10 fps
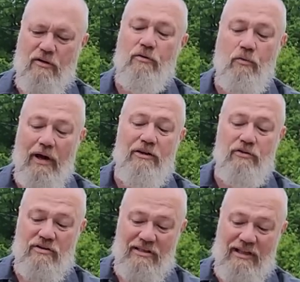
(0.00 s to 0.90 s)
or
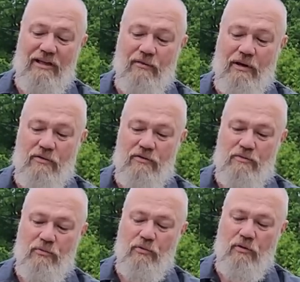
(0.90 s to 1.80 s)
wind your sling around the
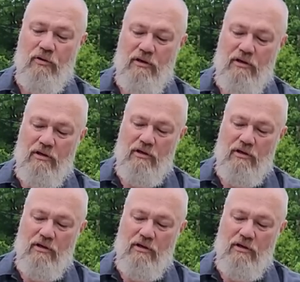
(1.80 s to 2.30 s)
spool,